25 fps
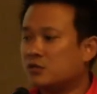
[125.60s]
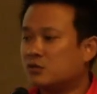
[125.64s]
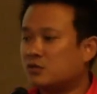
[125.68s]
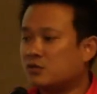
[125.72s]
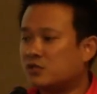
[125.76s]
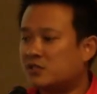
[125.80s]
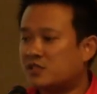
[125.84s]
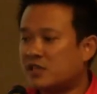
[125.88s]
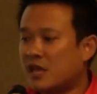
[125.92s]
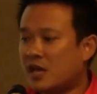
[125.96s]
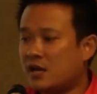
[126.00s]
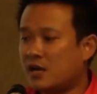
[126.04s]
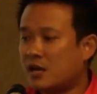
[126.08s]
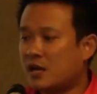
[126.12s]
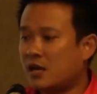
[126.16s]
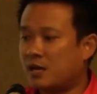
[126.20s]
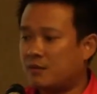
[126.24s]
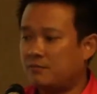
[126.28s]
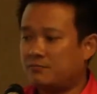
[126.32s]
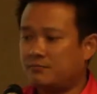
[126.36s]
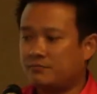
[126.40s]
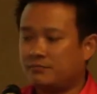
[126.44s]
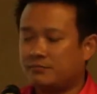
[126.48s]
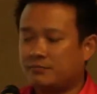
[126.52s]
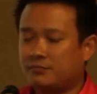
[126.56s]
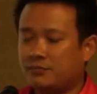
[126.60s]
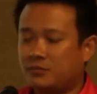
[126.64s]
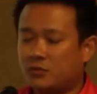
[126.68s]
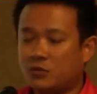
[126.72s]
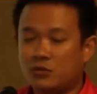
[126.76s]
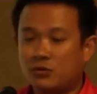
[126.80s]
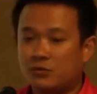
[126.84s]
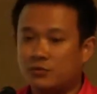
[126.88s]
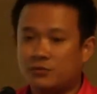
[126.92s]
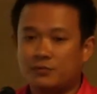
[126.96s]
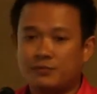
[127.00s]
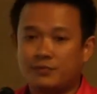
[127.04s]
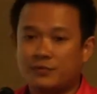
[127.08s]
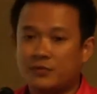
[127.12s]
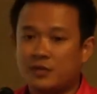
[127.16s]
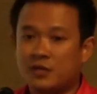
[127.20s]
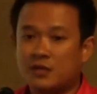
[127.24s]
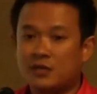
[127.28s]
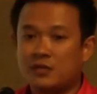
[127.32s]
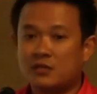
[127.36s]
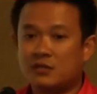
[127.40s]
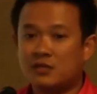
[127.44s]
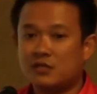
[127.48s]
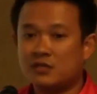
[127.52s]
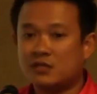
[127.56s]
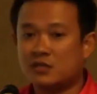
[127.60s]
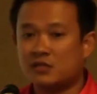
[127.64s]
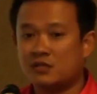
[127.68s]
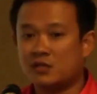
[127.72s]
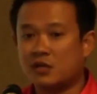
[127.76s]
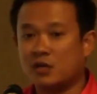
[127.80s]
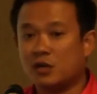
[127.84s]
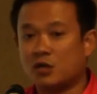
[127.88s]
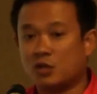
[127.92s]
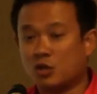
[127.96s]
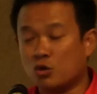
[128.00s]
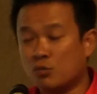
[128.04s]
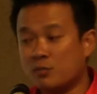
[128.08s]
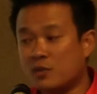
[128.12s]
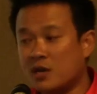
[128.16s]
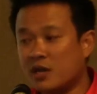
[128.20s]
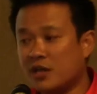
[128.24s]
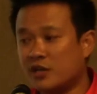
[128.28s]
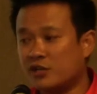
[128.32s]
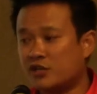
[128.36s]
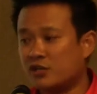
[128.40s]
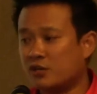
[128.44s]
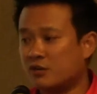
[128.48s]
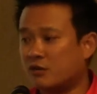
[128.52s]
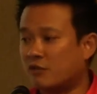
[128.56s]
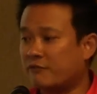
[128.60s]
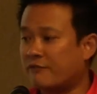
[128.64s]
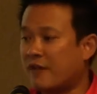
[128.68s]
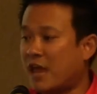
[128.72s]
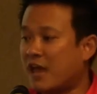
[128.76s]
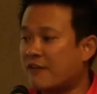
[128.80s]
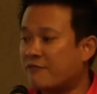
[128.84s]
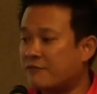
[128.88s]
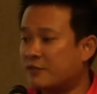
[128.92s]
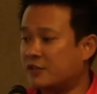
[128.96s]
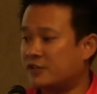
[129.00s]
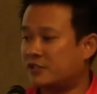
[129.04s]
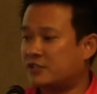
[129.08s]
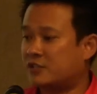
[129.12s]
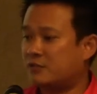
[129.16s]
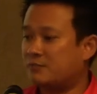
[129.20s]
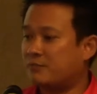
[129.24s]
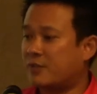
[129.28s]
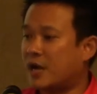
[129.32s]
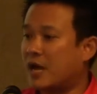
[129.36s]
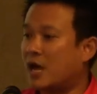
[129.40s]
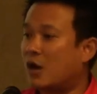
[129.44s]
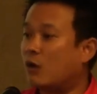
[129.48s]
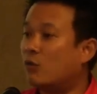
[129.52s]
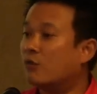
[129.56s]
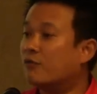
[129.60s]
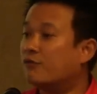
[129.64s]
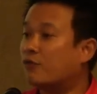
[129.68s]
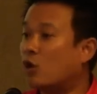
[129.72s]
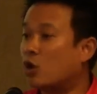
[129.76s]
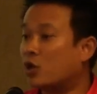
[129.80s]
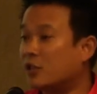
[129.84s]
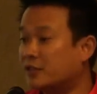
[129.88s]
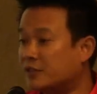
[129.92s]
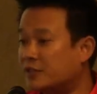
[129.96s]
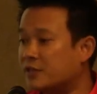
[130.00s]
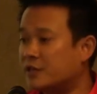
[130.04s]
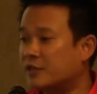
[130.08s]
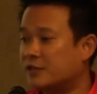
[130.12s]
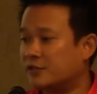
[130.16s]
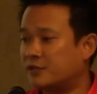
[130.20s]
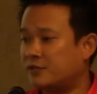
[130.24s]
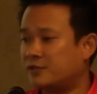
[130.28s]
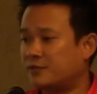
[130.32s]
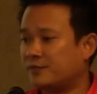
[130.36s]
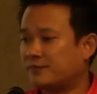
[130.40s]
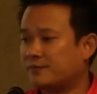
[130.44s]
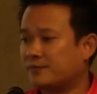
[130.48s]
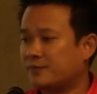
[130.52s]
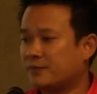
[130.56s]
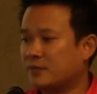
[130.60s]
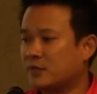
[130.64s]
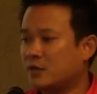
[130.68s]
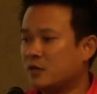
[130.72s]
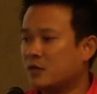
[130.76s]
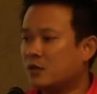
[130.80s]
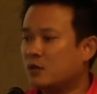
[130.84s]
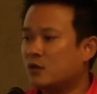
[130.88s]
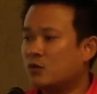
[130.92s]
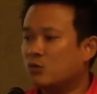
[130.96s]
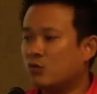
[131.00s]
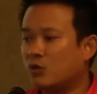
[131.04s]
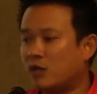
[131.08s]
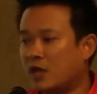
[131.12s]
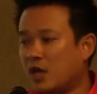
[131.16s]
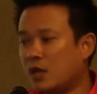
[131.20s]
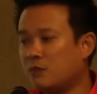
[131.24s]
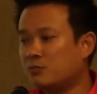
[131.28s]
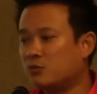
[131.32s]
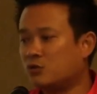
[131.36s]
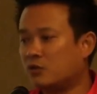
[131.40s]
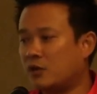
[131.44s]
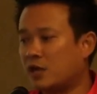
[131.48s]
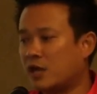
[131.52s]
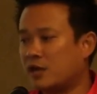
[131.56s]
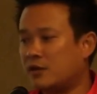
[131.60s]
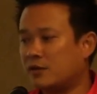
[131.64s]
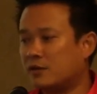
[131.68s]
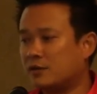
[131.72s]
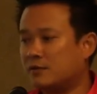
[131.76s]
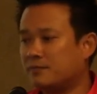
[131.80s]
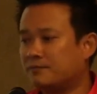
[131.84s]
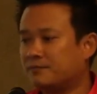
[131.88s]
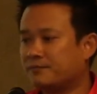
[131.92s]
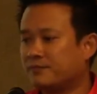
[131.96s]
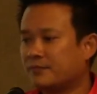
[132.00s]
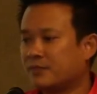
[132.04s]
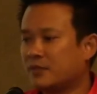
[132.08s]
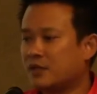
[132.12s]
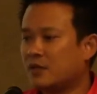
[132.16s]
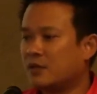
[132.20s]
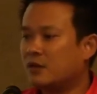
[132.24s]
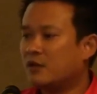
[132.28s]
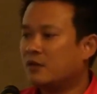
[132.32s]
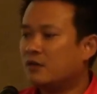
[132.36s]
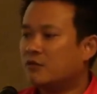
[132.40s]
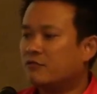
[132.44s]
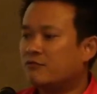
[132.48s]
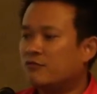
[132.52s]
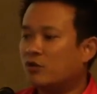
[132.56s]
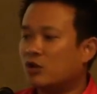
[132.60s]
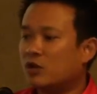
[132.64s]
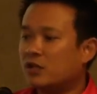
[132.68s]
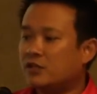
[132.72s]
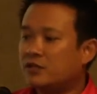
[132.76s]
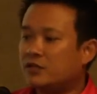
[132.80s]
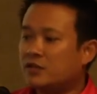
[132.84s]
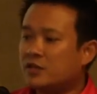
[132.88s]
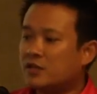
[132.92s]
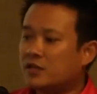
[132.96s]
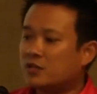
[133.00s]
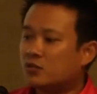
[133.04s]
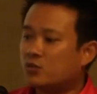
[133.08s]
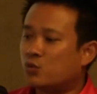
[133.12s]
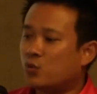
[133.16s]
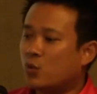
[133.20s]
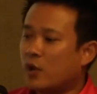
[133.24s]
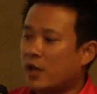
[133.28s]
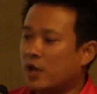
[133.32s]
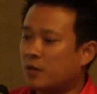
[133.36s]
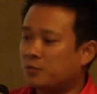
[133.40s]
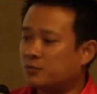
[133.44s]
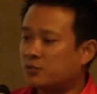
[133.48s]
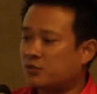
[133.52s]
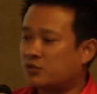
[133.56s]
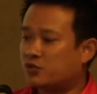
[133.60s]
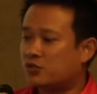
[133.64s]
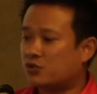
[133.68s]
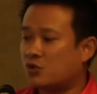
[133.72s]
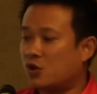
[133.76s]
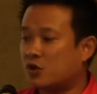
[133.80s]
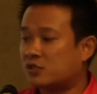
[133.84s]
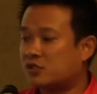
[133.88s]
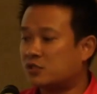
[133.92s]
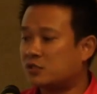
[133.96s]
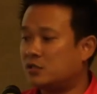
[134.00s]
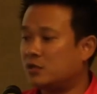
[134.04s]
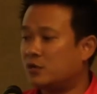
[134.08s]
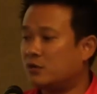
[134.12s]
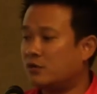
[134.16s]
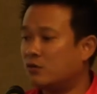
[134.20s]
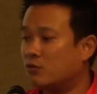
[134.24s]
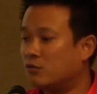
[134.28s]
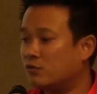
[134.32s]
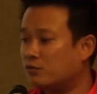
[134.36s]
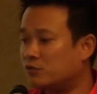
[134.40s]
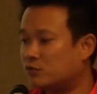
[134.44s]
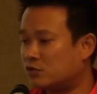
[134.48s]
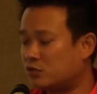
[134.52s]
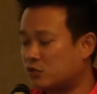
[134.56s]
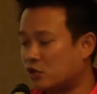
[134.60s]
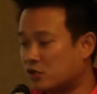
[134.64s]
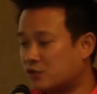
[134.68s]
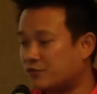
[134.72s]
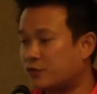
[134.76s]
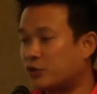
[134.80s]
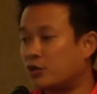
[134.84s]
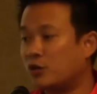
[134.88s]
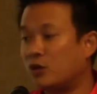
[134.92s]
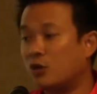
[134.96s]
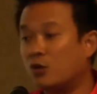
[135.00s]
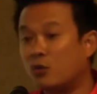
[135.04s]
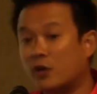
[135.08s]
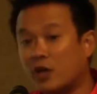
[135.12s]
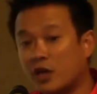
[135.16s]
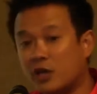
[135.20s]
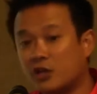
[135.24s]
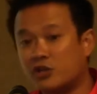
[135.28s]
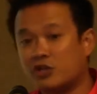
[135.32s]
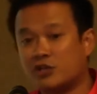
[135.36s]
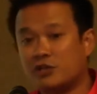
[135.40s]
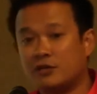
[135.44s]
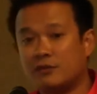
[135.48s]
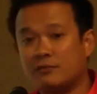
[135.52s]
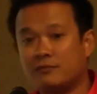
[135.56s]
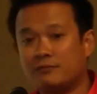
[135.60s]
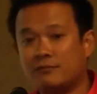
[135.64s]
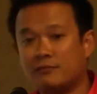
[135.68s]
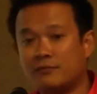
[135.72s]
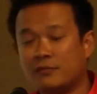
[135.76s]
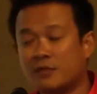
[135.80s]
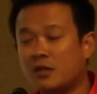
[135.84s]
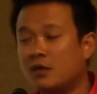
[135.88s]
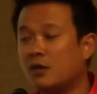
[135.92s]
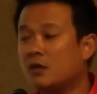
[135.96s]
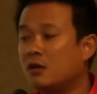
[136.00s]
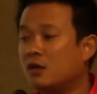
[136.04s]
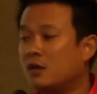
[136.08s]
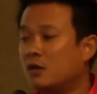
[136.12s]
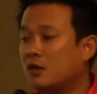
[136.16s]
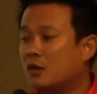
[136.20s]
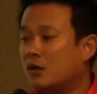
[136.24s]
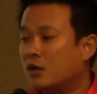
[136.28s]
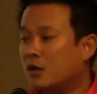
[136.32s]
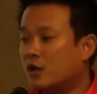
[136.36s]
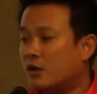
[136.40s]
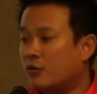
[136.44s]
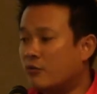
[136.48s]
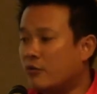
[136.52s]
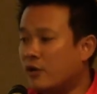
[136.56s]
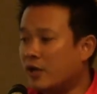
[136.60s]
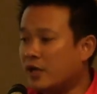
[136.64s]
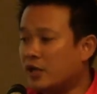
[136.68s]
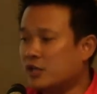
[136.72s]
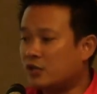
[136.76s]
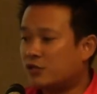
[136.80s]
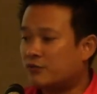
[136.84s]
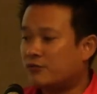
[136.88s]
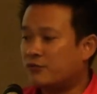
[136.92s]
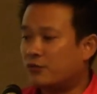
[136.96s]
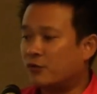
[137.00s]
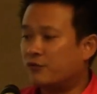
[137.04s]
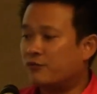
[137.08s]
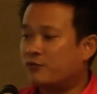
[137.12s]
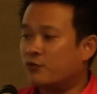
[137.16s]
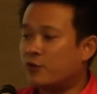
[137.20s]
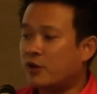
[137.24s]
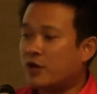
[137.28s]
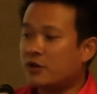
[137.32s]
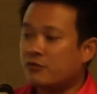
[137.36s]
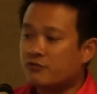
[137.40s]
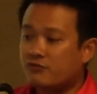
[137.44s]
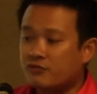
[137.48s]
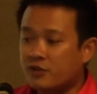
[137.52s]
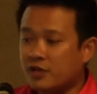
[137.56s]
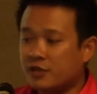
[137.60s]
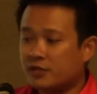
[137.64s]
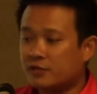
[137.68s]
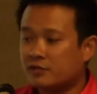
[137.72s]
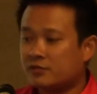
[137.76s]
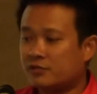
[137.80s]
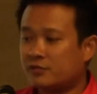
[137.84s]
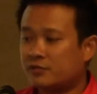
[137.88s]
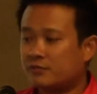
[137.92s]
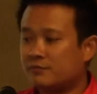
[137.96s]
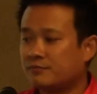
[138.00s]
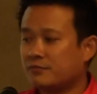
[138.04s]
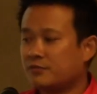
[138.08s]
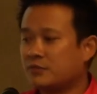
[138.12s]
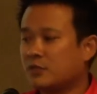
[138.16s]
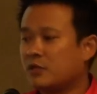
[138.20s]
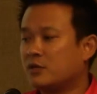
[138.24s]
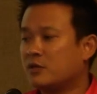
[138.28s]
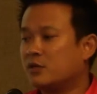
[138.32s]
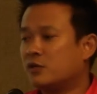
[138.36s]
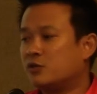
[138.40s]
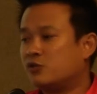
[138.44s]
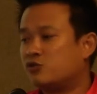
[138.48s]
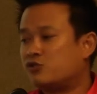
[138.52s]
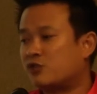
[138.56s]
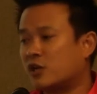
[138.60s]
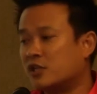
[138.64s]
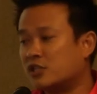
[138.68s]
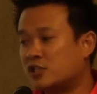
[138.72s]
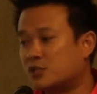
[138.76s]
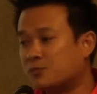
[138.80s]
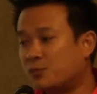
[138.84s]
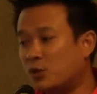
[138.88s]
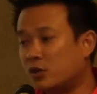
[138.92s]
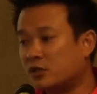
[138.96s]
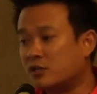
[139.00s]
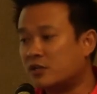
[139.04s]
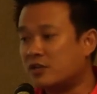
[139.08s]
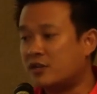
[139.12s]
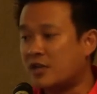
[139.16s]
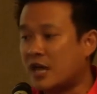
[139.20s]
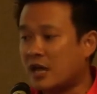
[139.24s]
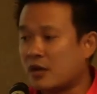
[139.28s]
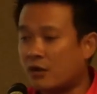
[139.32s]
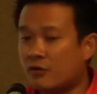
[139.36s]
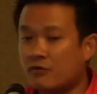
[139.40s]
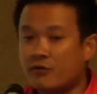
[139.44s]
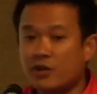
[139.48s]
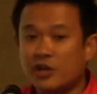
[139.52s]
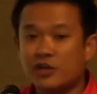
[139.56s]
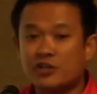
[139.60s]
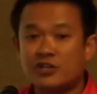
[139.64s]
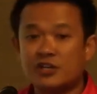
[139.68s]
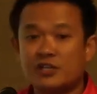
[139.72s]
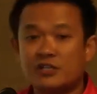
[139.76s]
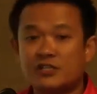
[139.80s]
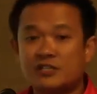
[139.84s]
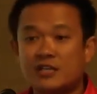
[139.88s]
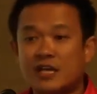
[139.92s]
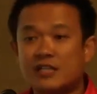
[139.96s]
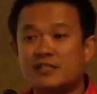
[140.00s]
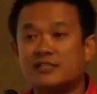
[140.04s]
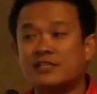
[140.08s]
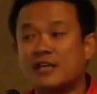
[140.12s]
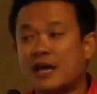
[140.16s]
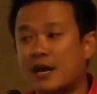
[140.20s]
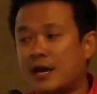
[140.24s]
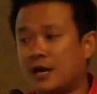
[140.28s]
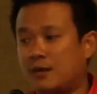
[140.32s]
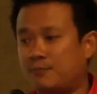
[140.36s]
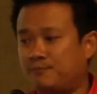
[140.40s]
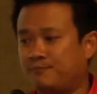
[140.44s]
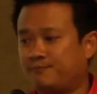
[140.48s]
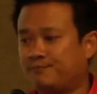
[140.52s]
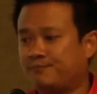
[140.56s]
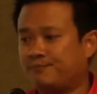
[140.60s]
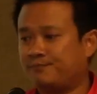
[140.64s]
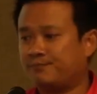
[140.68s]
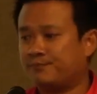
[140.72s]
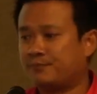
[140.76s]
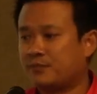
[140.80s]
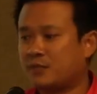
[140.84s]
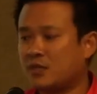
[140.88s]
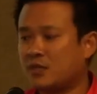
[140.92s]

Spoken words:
to set it up. No, this is the accumulation of efforts by our volunteers who came together. Volunteers who helped to source for the location, arrange for food and drinks, transport the decorations and set up.